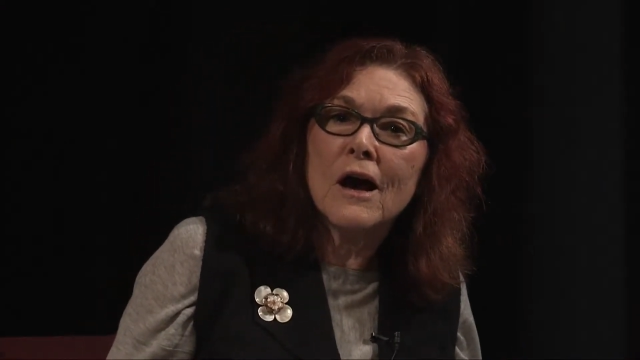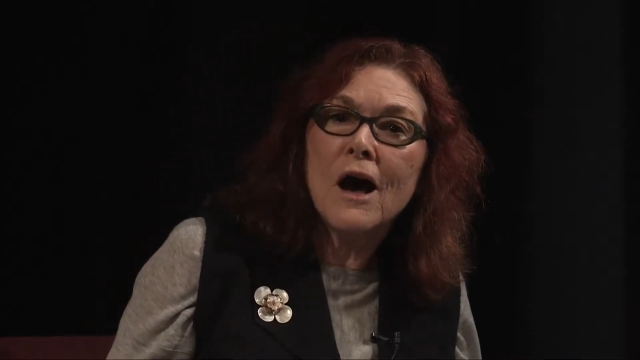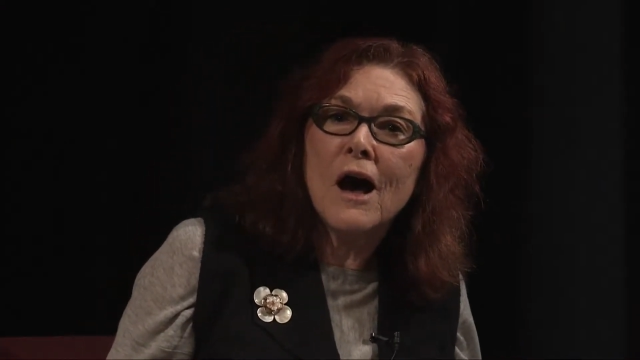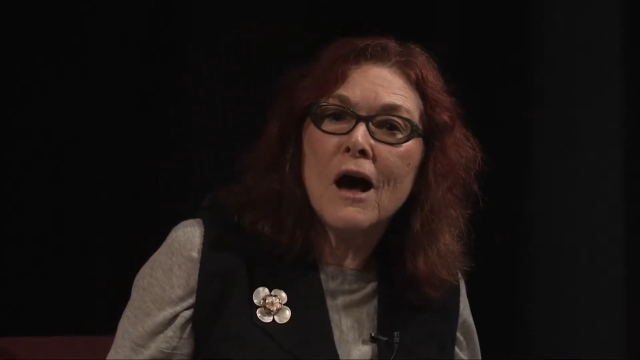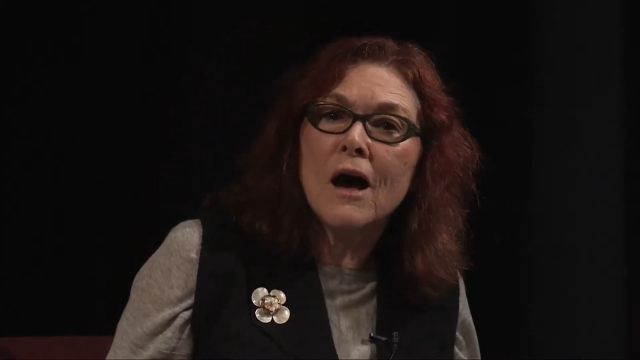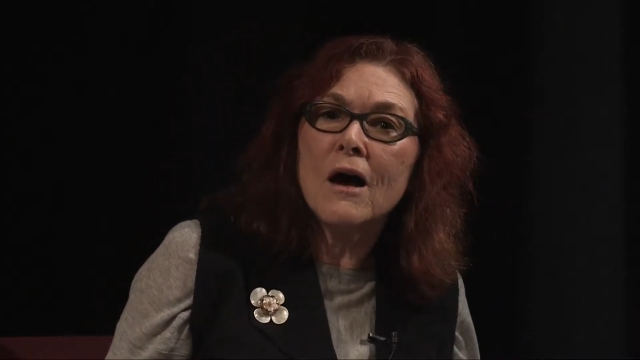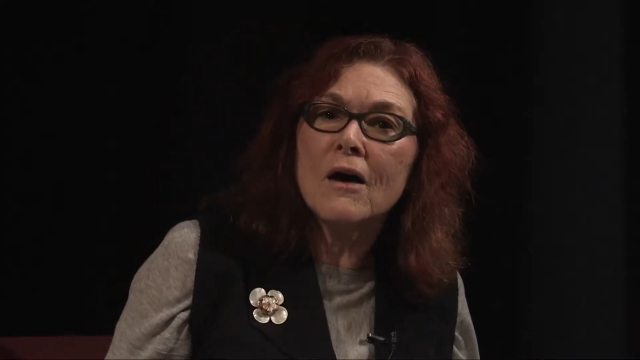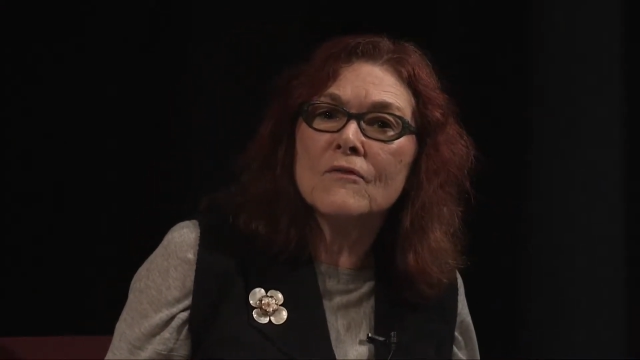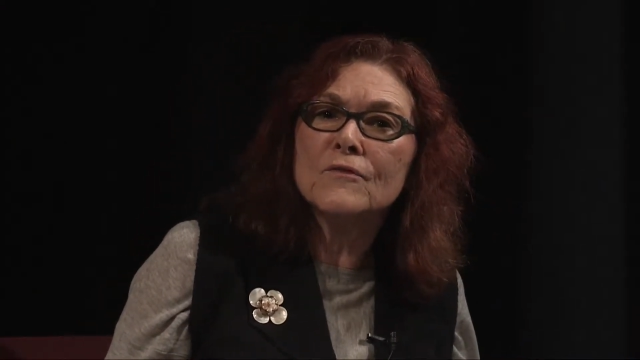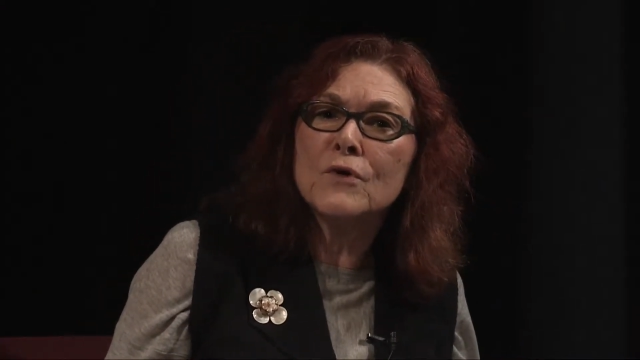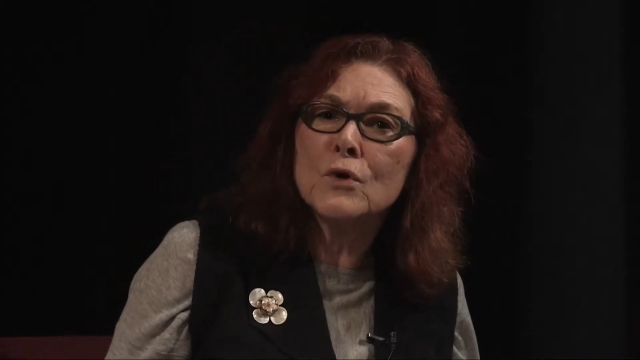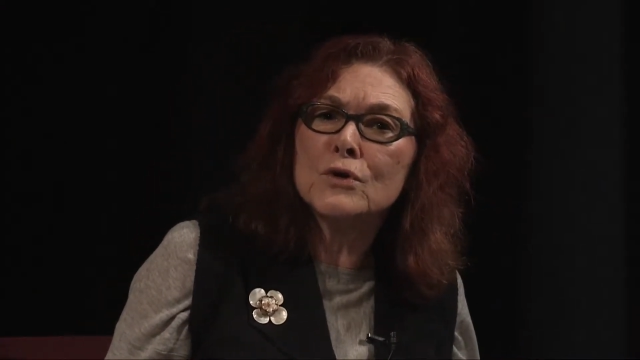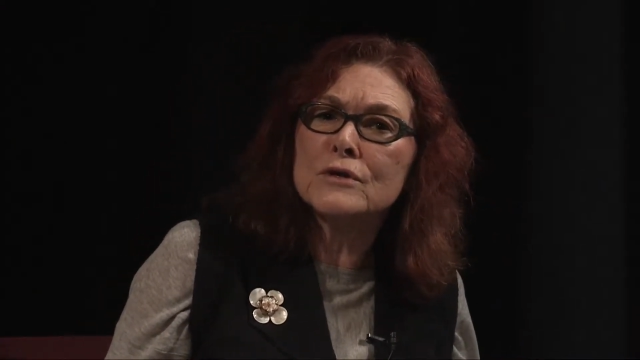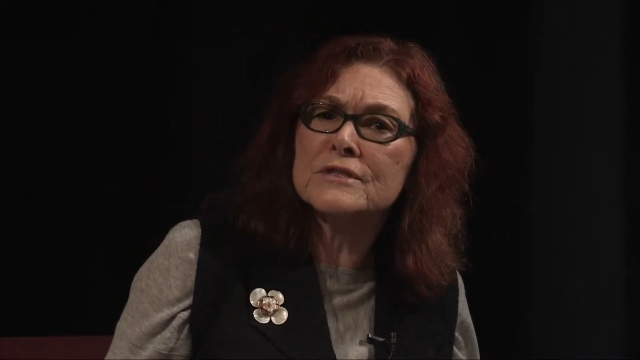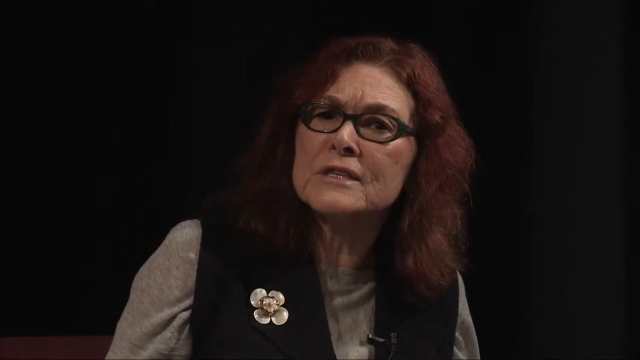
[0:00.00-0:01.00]

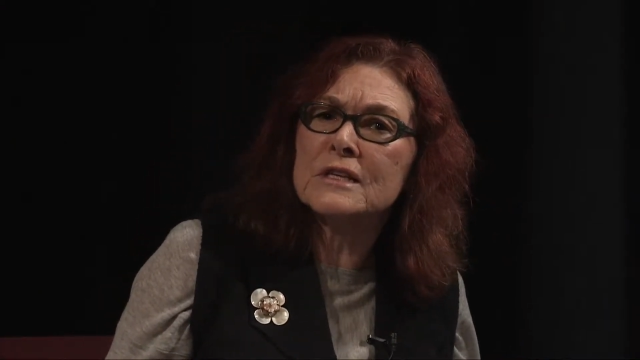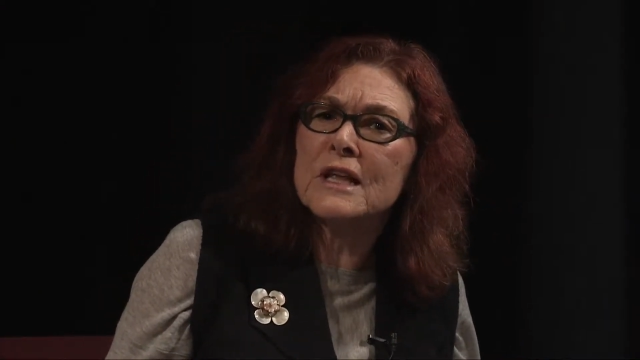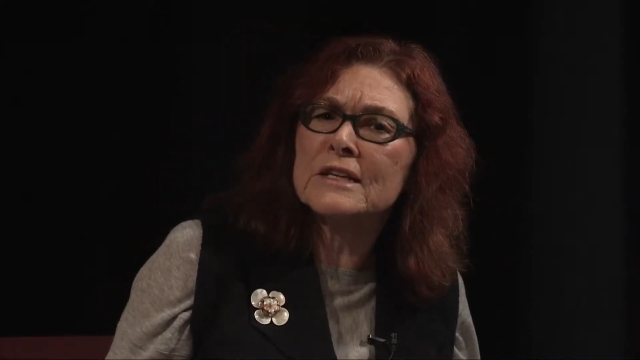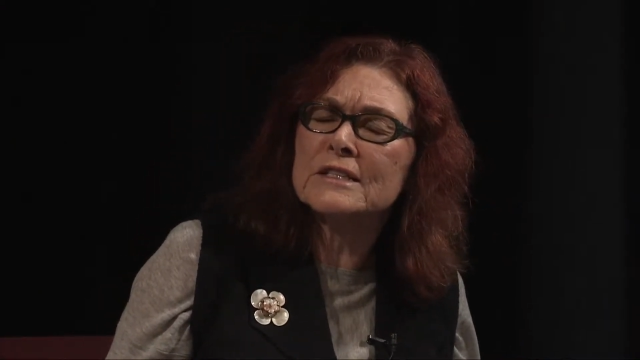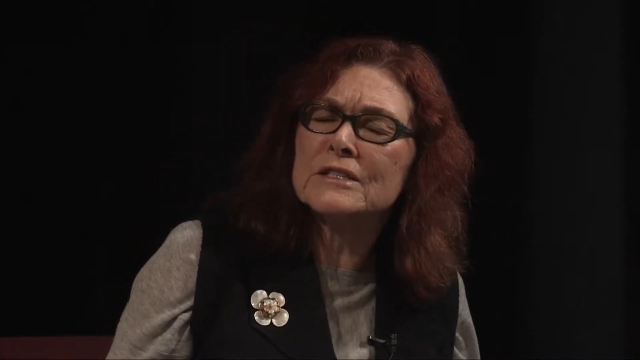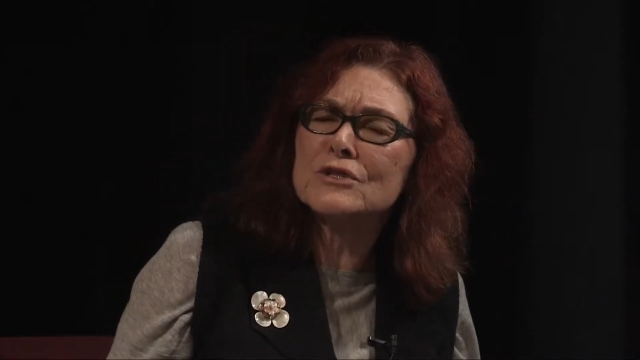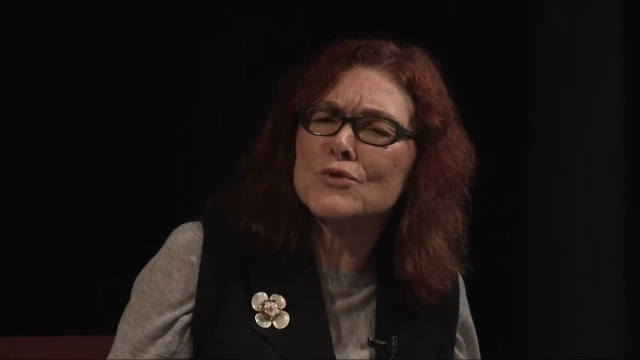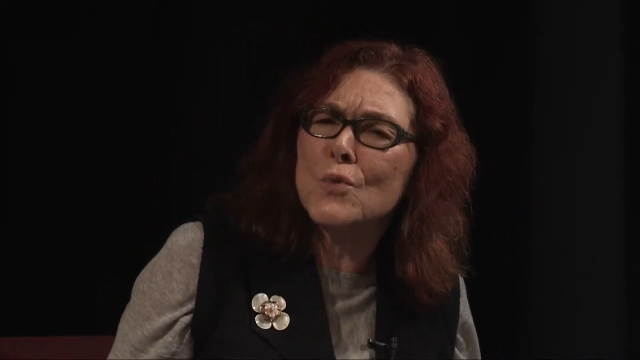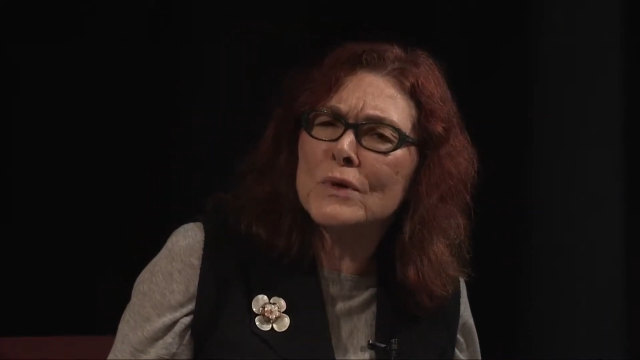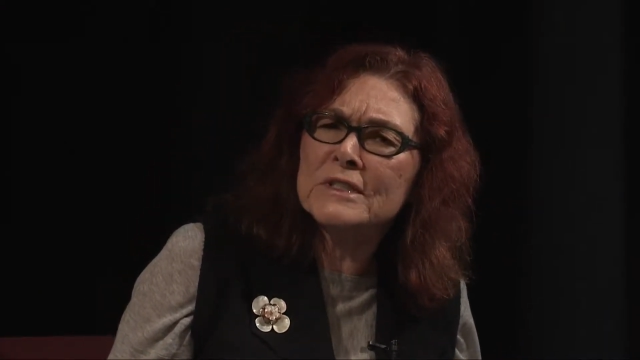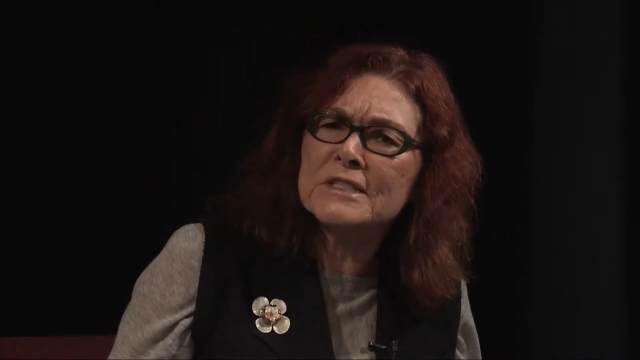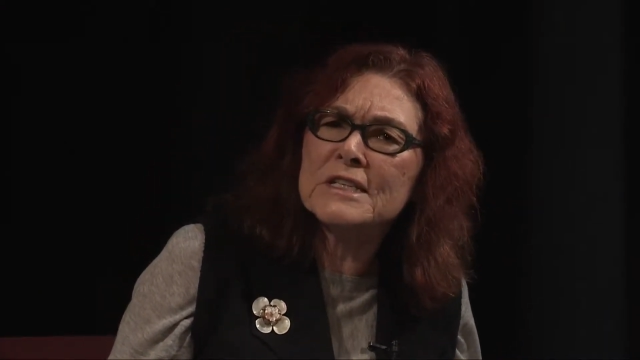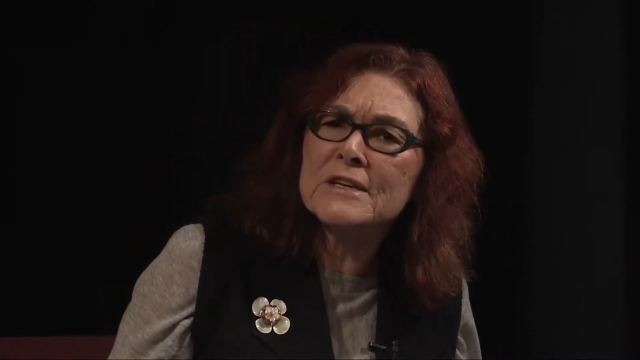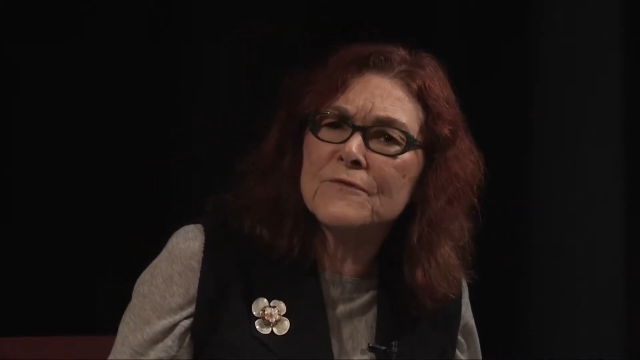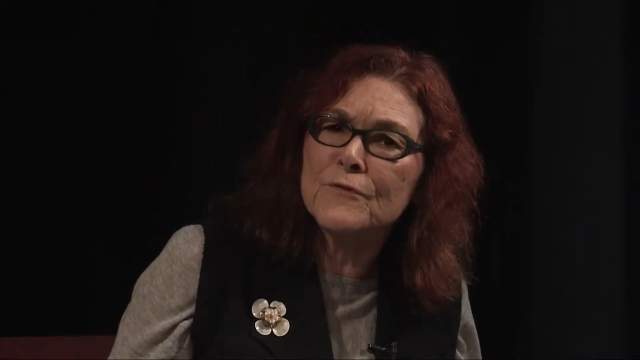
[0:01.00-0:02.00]
voters elected
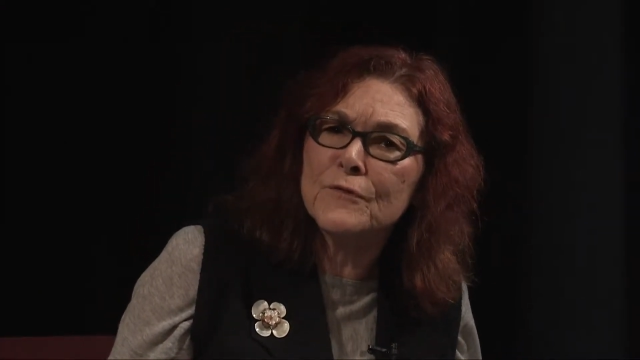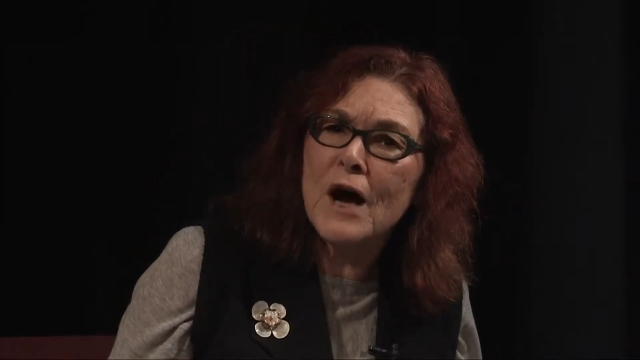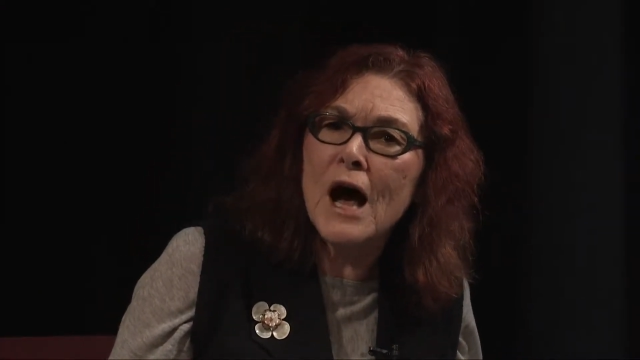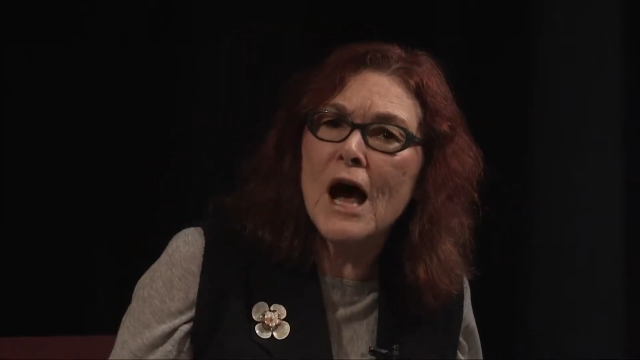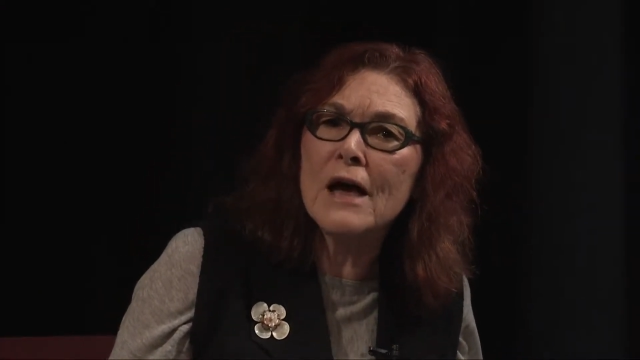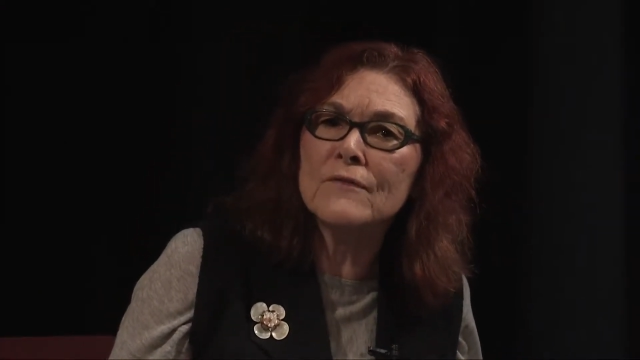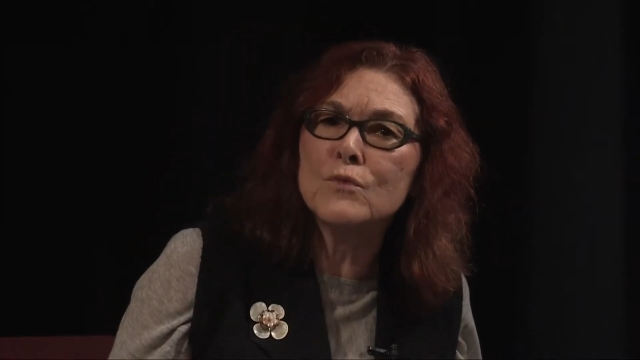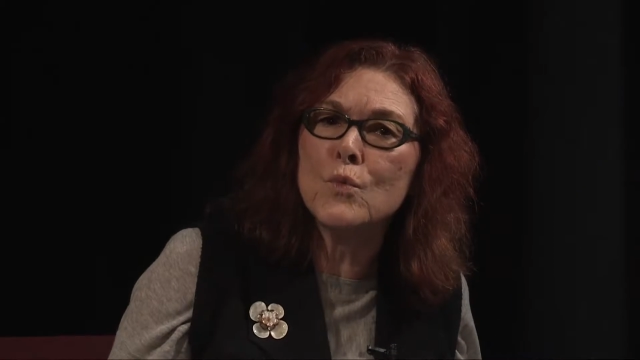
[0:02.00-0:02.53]
25